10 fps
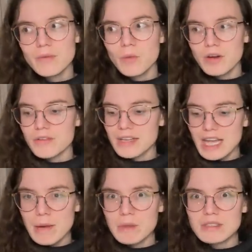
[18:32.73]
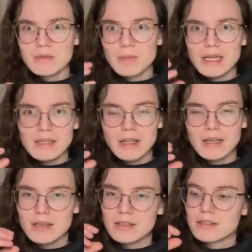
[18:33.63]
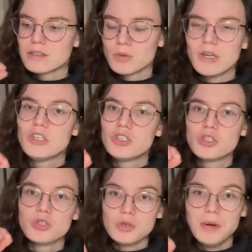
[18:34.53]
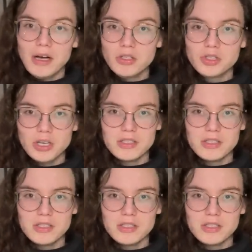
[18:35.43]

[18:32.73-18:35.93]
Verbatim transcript: one of the cables is being like squished too much.